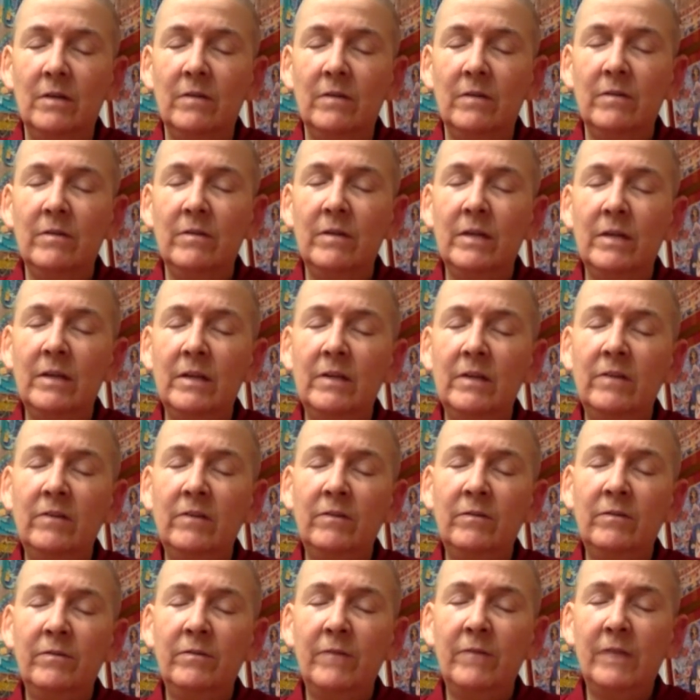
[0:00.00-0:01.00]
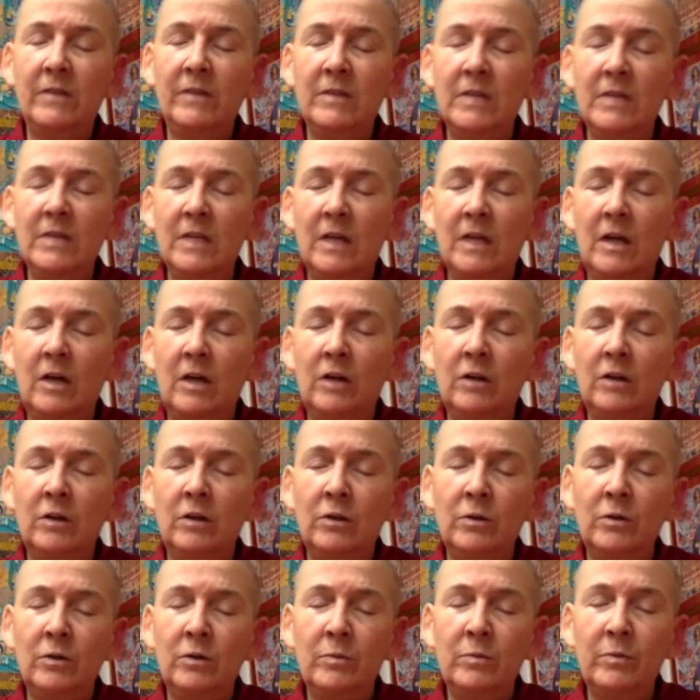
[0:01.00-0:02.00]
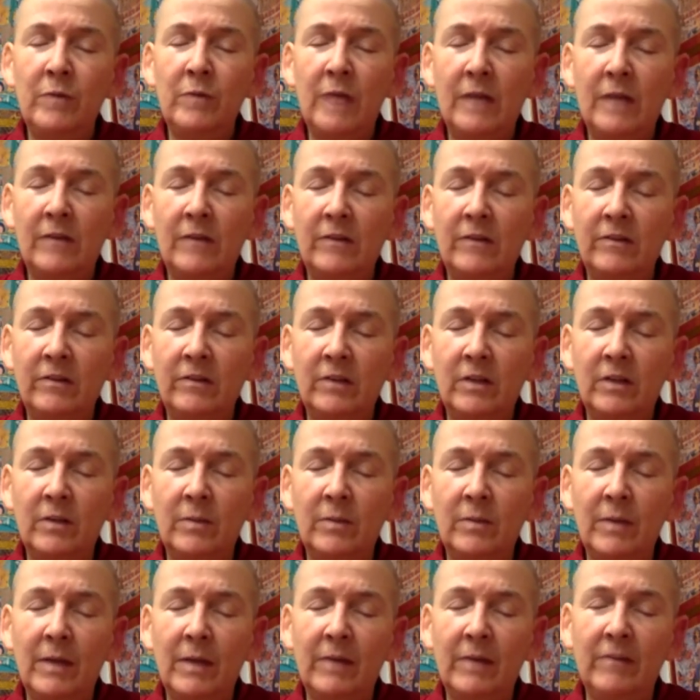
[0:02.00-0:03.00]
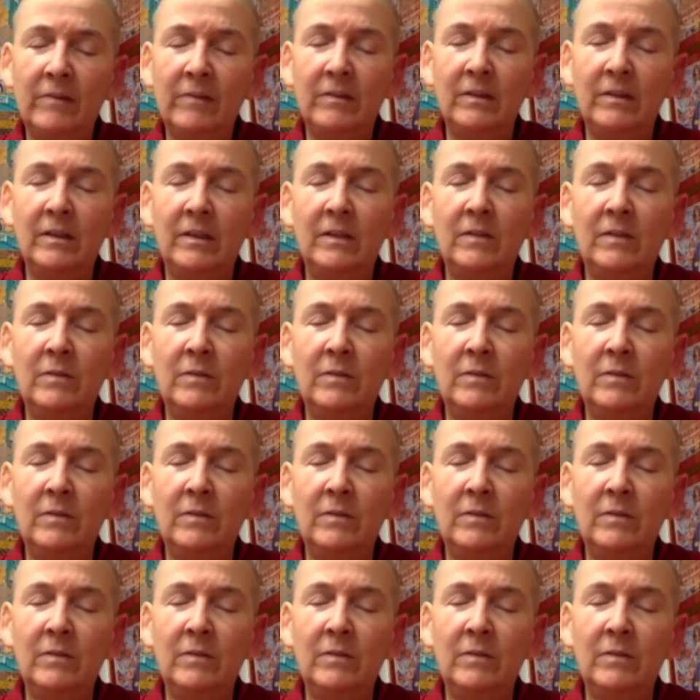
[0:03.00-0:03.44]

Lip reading: that is affecting our own practice and capacity